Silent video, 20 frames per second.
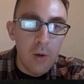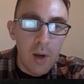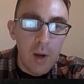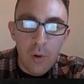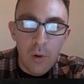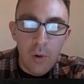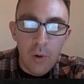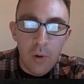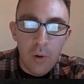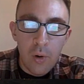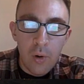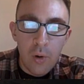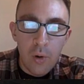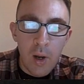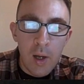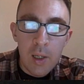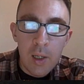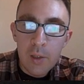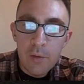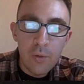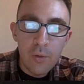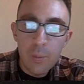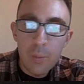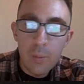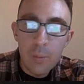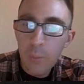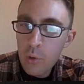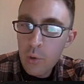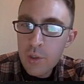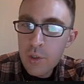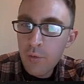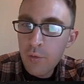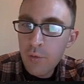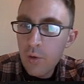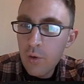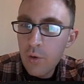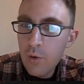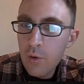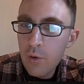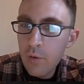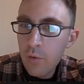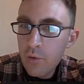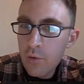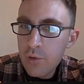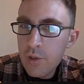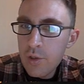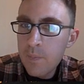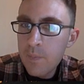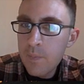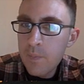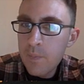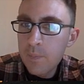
I think, for most different universities.